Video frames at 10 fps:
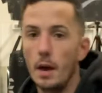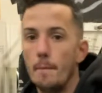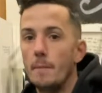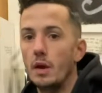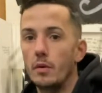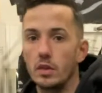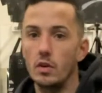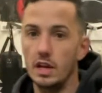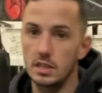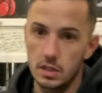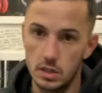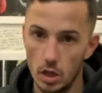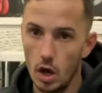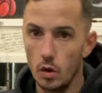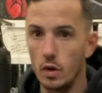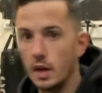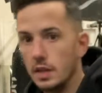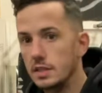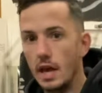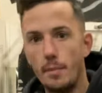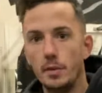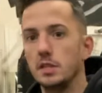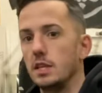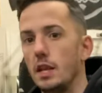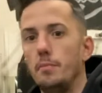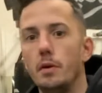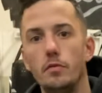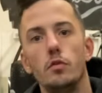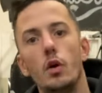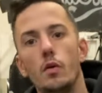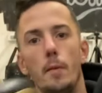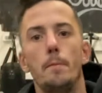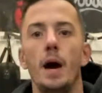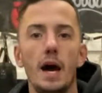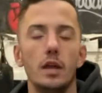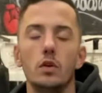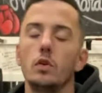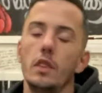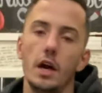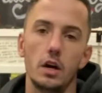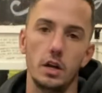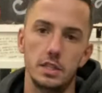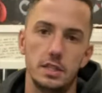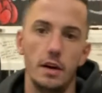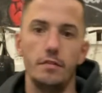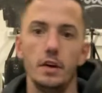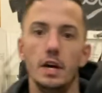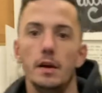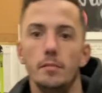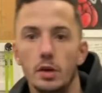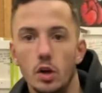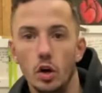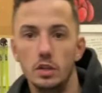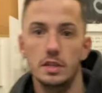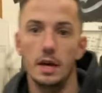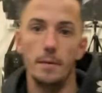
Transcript: Mayweather-esque style, tapping, slipping, rolling, patting, all of that kind of stuff. Because